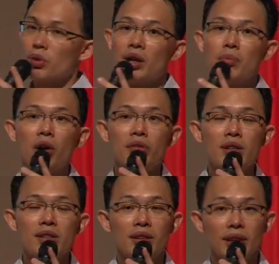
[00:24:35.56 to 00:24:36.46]
program
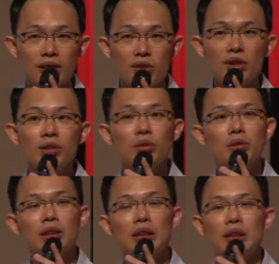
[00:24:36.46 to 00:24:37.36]
offers, in addition
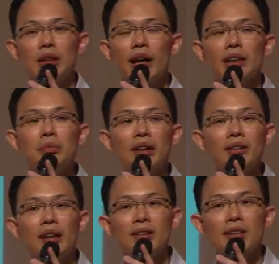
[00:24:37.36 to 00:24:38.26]
to the higher
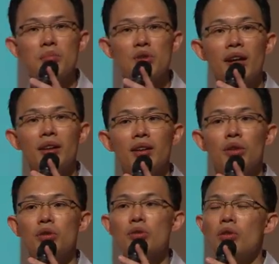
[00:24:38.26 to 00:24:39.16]
mother tongue subject,
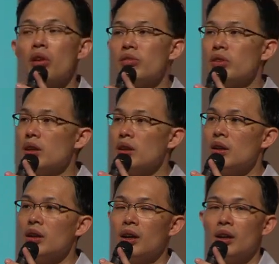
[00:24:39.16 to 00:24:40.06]
they also
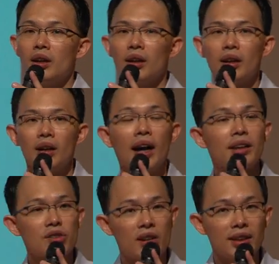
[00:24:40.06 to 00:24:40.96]
offer
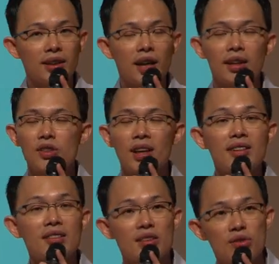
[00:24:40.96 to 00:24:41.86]
higher
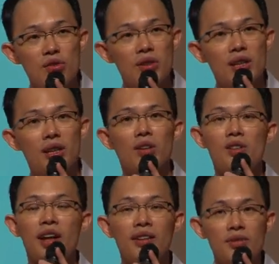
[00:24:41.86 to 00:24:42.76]
Chinese history or
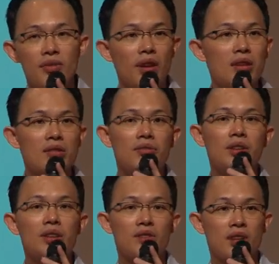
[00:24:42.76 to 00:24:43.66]
Chinese
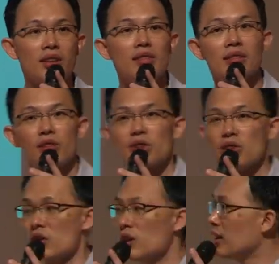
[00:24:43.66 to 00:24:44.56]
philosophy or Chinese
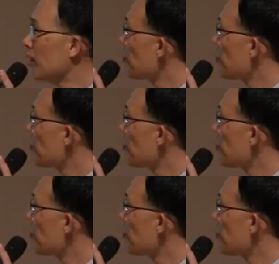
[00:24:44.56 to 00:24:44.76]
literature.